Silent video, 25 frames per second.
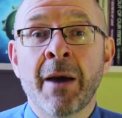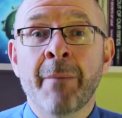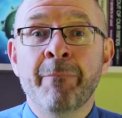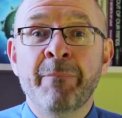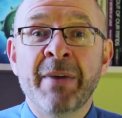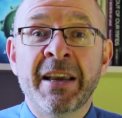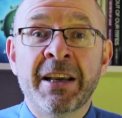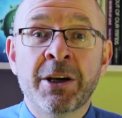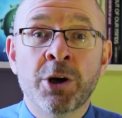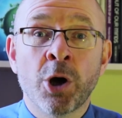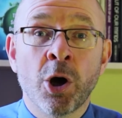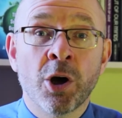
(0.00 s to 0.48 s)

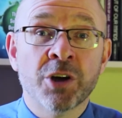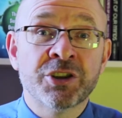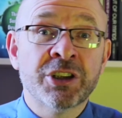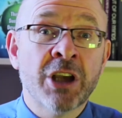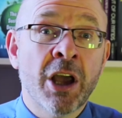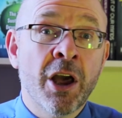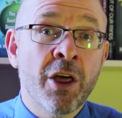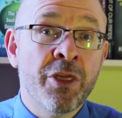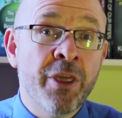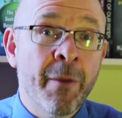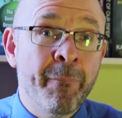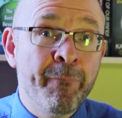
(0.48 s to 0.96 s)
because
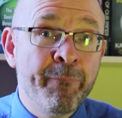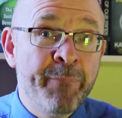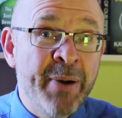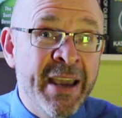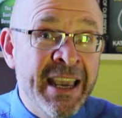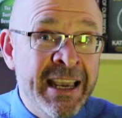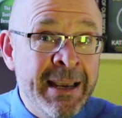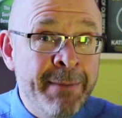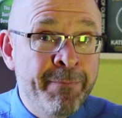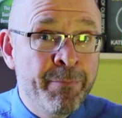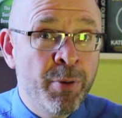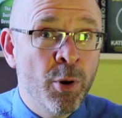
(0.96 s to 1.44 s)
the
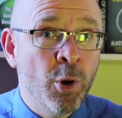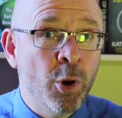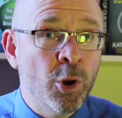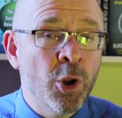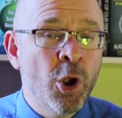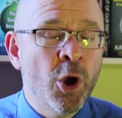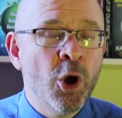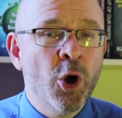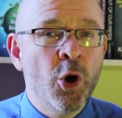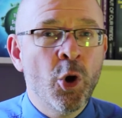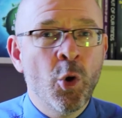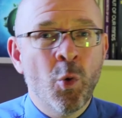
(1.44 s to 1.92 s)

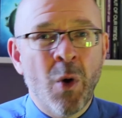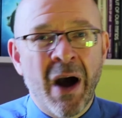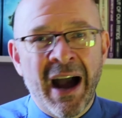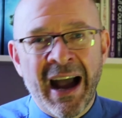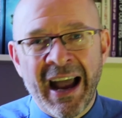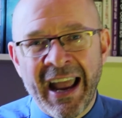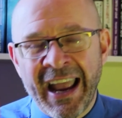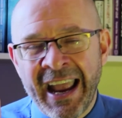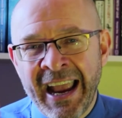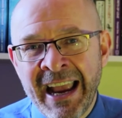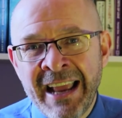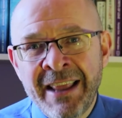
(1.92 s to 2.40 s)
people who
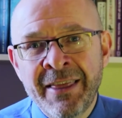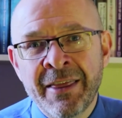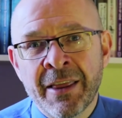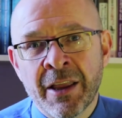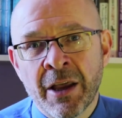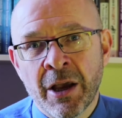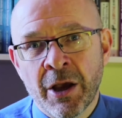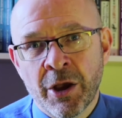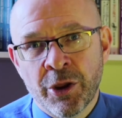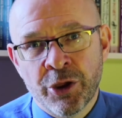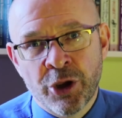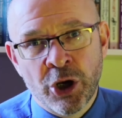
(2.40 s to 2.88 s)
are
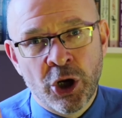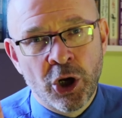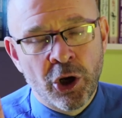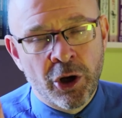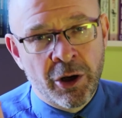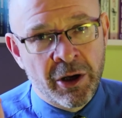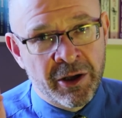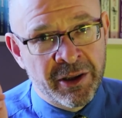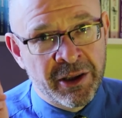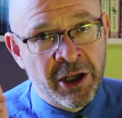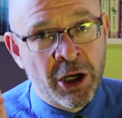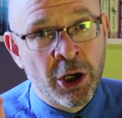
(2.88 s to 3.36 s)
in
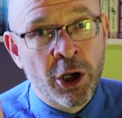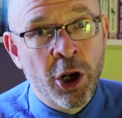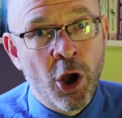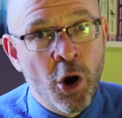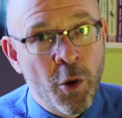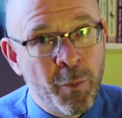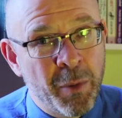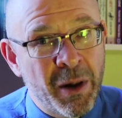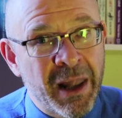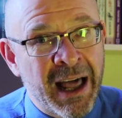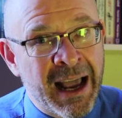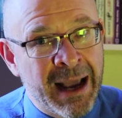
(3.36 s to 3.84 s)
the
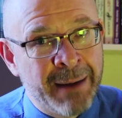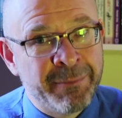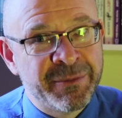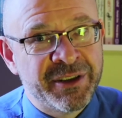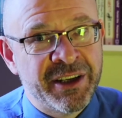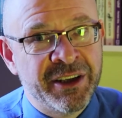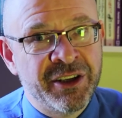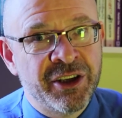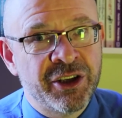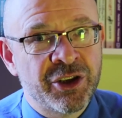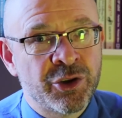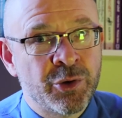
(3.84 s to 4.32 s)
global arms
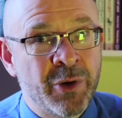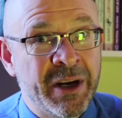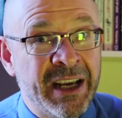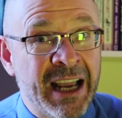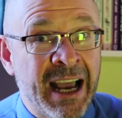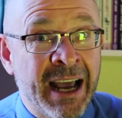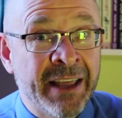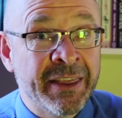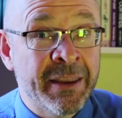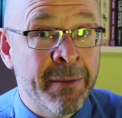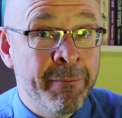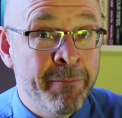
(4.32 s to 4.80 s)
industry
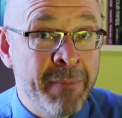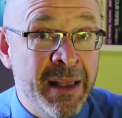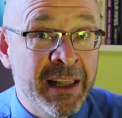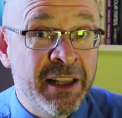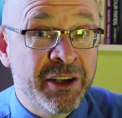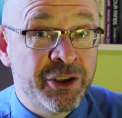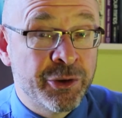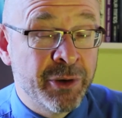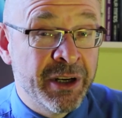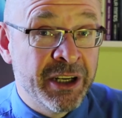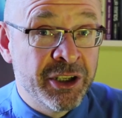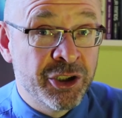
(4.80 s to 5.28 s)
and the
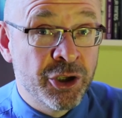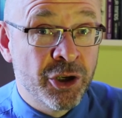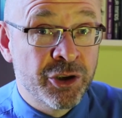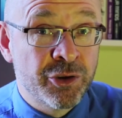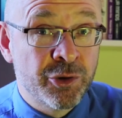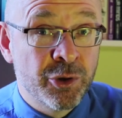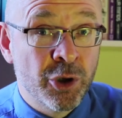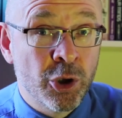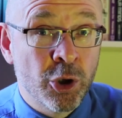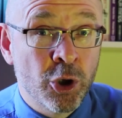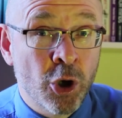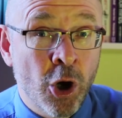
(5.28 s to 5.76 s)

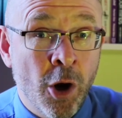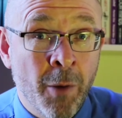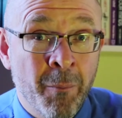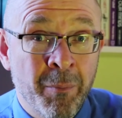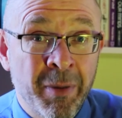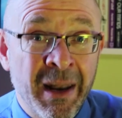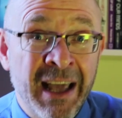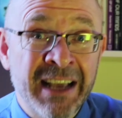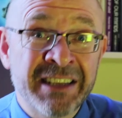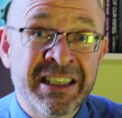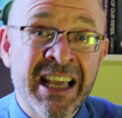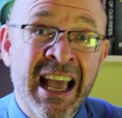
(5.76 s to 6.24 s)
military-industrial
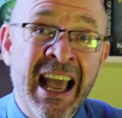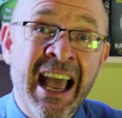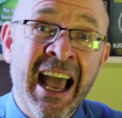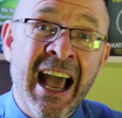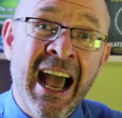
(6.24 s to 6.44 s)
complex